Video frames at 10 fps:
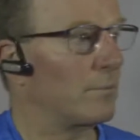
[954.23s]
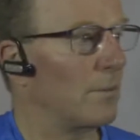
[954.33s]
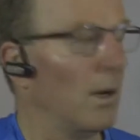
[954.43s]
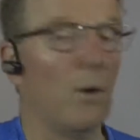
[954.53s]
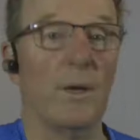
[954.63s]

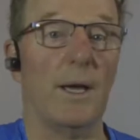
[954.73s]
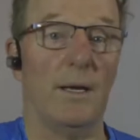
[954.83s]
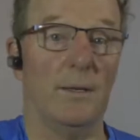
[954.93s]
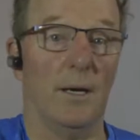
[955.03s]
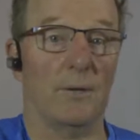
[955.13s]
Oh, yeah,
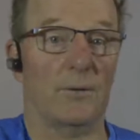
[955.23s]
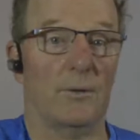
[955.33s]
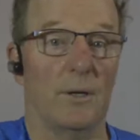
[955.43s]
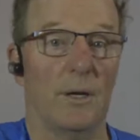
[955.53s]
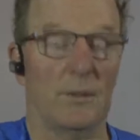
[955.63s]
he does.
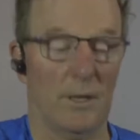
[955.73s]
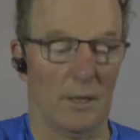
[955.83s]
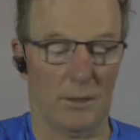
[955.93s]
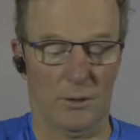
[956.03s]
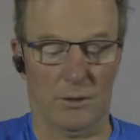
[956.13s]
He has, yeah,
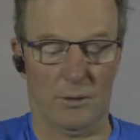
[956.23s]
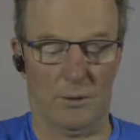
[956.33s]
because